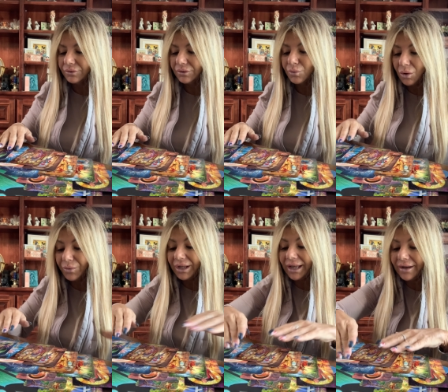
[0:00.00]
what
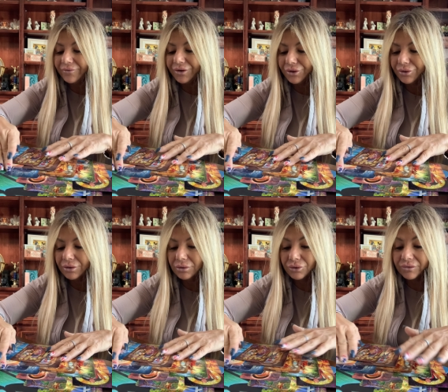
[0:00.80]
we have here
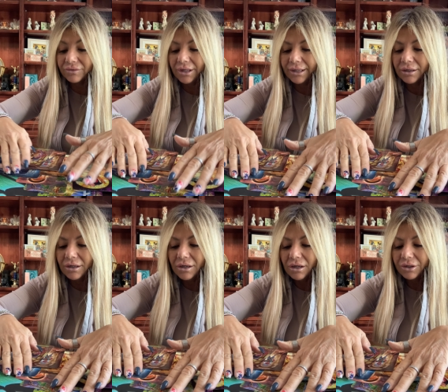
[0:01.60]
looks like
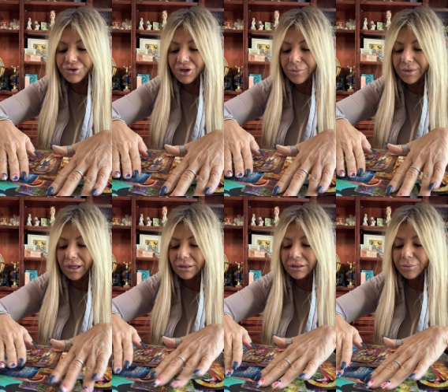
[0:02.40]
a
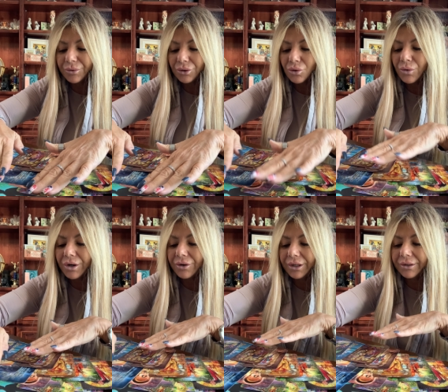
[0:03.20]
Gemini, Libra,
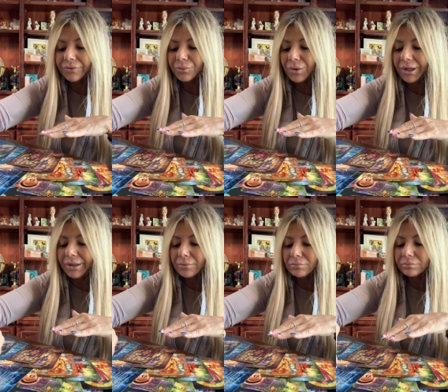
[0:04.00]
Aquarius, right?